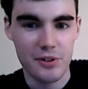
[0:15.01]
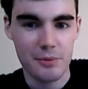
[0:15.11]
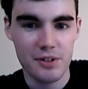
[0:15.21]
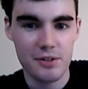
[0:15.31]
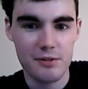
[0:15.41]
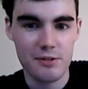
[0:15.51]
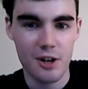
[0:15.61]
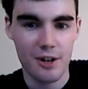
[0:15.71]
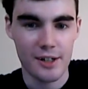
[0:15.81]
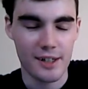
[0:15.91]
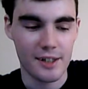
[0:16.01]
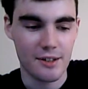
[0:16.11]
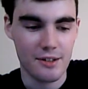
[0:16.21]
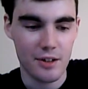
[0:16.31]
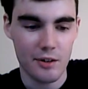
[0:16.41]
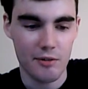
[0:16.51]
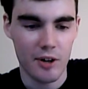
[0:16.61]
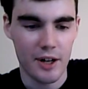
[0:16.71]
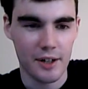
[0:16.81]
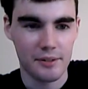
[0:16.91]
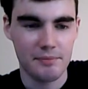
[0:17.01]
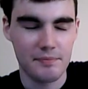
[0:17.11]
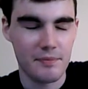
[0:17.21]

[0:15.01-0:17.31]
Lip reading: I'm just talking instead of writing.